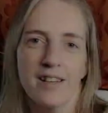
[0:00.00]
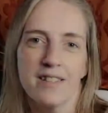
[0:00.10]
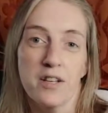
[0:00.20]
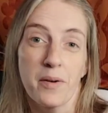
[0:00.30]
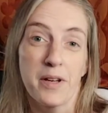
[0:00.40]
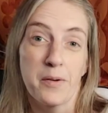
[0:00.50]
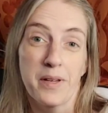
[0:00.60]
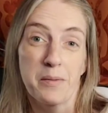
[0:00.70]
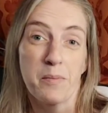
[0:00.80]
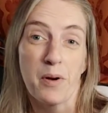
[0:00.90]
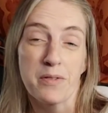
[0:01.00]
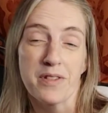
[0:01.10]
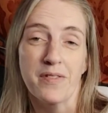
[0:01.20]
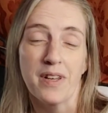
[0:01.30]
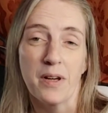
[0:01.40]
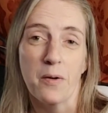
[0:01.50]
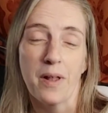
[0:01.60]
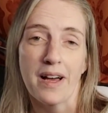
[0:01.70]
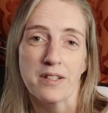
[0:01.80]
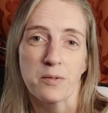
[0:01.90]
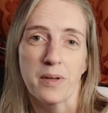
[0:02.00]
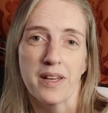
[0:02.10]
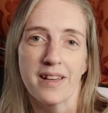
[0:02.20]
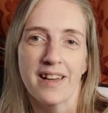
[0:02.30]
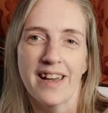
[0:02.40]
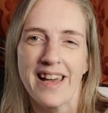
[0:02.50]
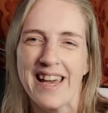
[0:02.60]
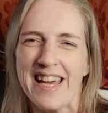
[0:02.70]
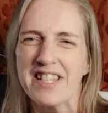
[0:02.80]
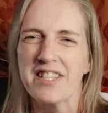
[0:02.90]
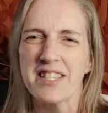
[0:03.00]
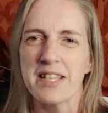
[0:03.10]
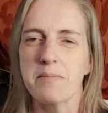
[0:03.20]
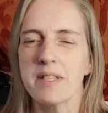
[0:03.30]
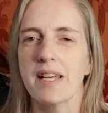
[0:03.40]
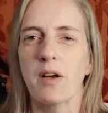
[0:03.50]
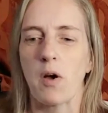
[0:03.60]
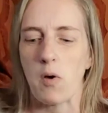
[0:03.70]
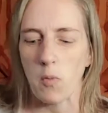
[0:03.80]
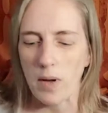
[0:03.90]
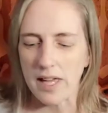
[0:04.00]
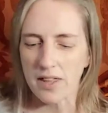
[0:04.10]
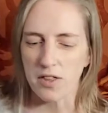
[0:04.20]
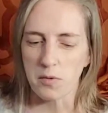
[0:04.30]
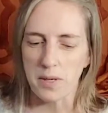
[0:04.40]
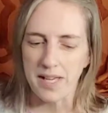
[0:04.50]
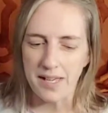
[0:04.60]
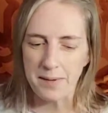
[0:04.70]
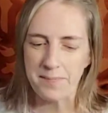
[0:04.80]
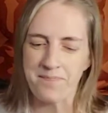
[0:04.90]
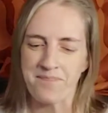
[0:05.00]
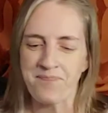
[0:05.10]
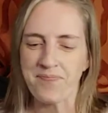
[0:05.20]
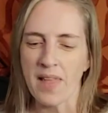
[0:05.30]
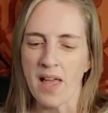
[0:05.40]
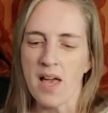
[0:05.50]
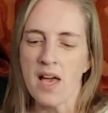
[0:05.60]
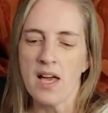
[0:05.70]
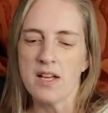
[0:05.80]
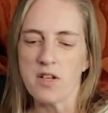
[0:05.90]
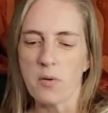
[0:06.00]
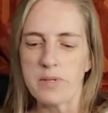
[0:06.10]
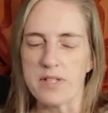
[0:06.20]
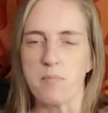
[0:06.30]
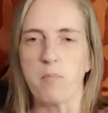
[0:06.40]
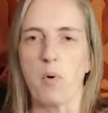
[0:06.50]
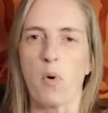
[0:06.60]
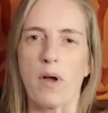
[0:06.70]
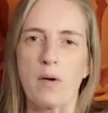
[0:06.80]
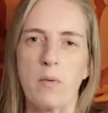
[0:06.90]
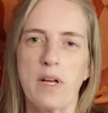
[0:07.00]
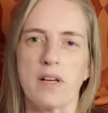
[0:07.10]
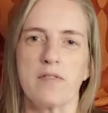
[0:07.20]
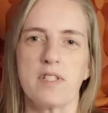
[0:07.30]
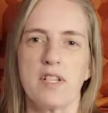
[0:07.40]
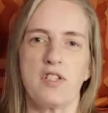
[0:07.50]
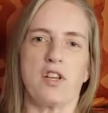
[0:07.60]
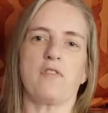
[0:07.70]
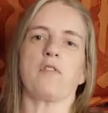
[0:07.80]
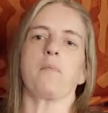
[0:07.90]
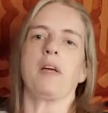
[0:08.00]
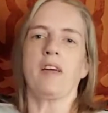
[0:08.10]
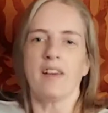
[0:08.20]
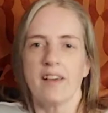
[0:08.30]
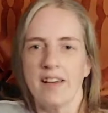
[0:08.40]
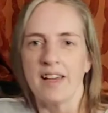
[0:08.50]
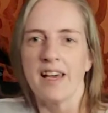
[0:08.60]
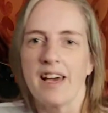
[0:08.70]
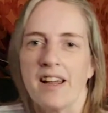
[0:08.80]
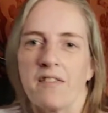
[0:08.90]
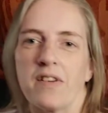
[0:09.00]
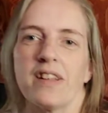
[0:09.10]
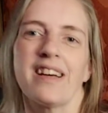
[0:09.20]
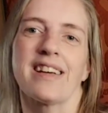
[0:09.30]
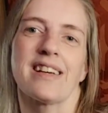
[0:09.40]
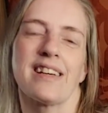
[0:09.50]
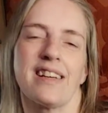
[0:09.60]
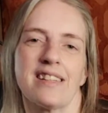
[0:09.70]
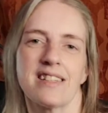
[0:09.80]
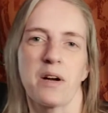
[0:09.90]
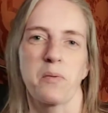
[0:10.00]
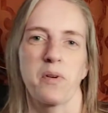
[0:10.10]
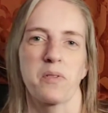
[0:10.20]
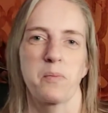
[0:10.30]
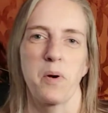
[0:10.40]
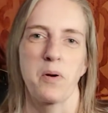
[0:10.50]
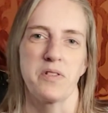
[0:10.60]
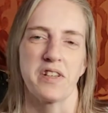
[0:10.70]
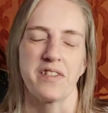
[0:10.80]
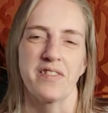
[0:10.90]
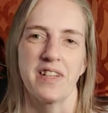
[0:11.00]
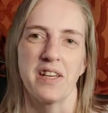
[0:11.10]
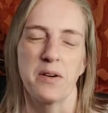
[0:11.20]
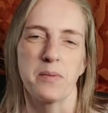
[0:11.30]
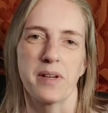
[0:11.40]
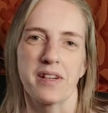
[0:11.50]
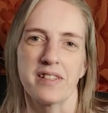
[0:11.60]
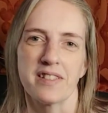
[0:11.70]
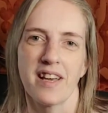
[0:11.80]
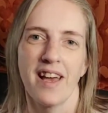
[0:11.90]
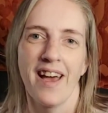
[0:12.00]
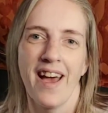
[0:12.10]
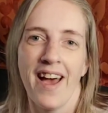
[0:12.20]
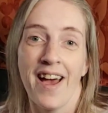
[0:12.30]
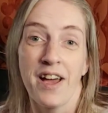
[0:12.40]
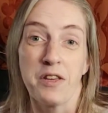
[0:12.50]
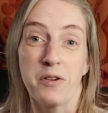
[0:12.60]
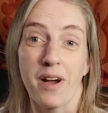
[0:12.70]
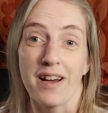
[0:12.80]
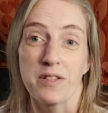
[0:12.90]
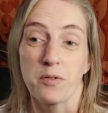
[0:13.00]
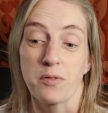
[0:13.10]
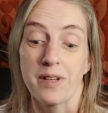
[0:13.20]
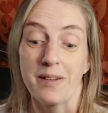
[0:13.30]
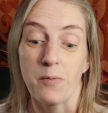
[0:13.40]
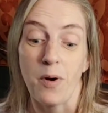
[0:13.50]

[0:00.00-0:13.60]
So I know I didn't post a video last week. It just seems like week 3 is always the boring week of stitching for me. And I feel like it's not worth posting a video because you guys will read